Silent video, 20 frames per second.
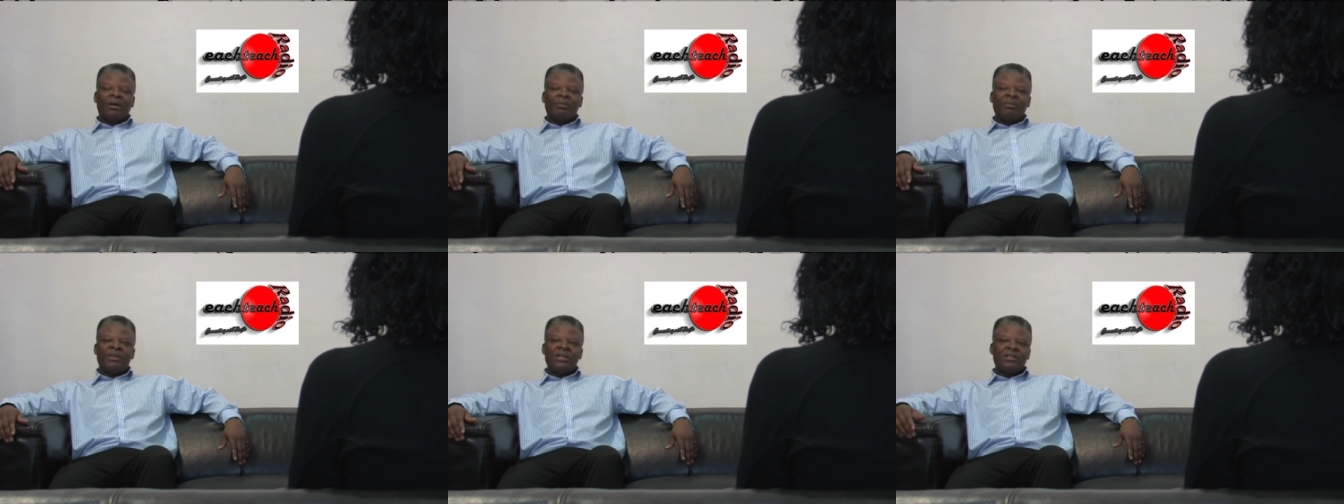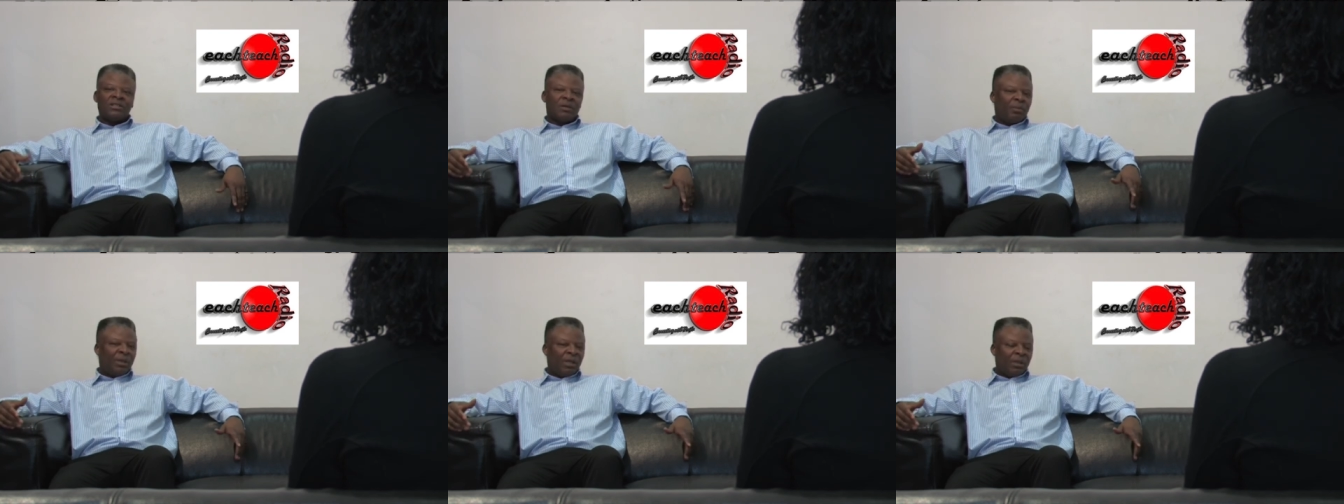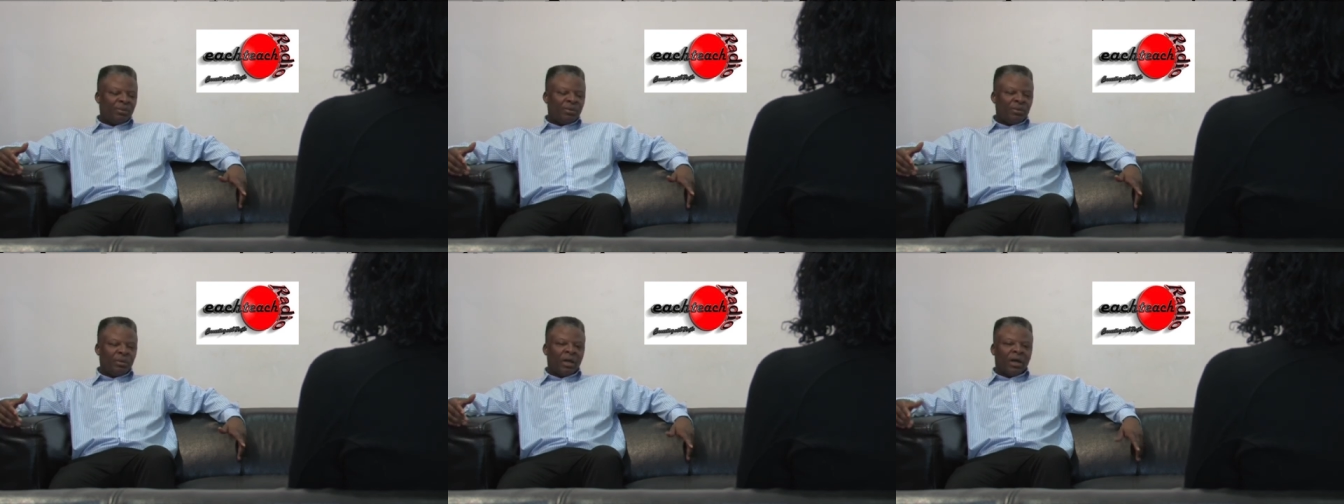These are
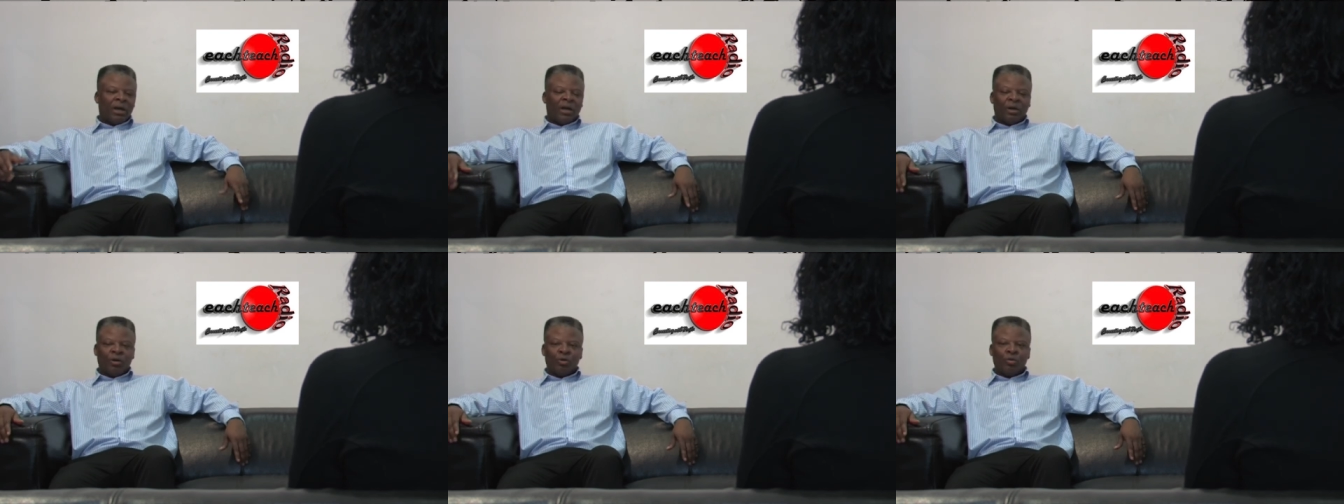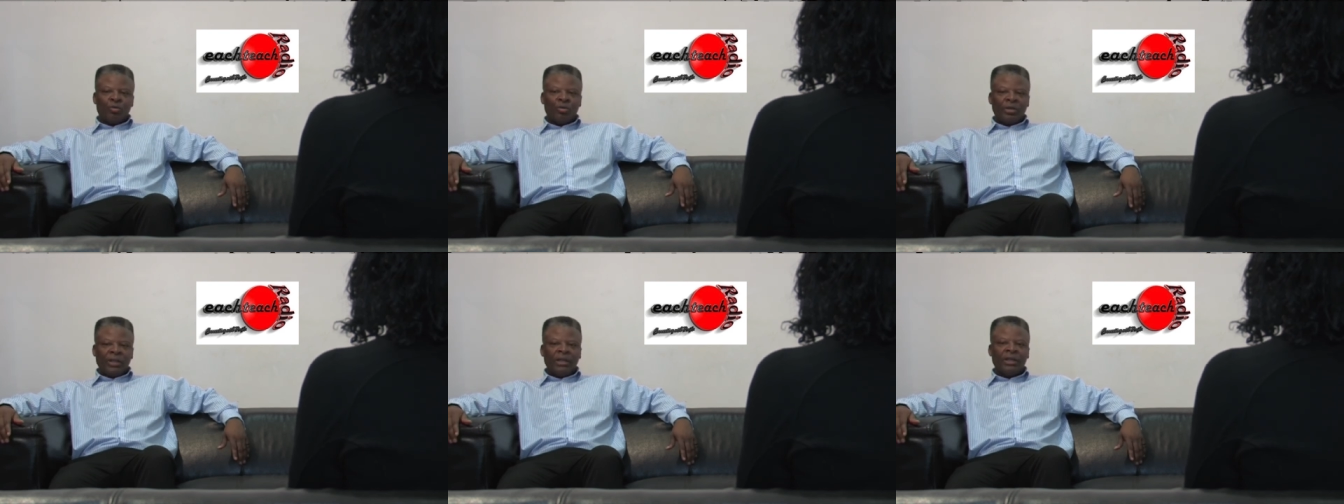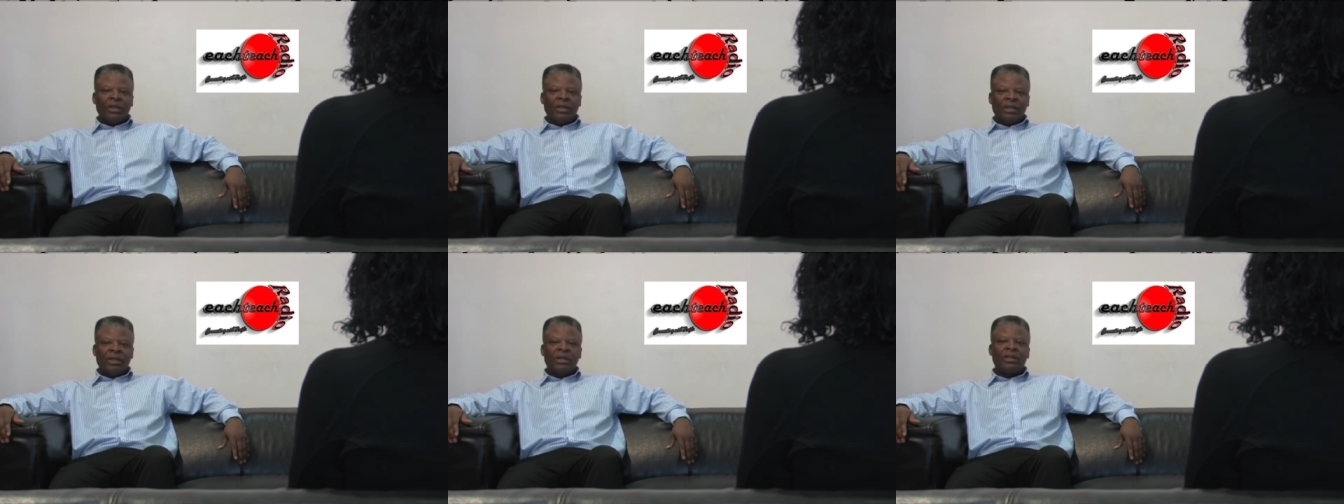people that are
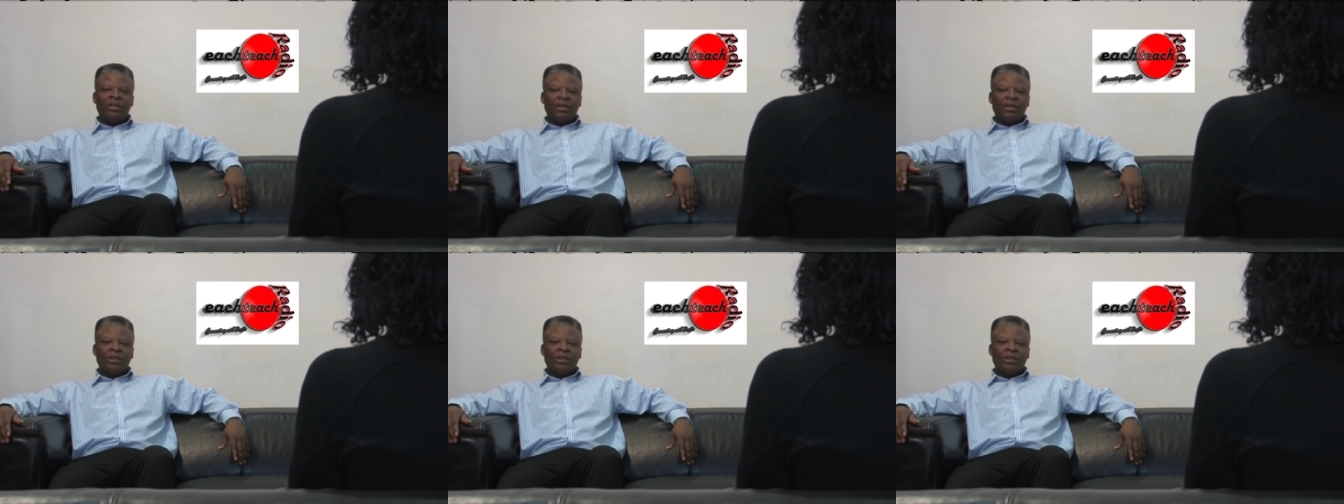really,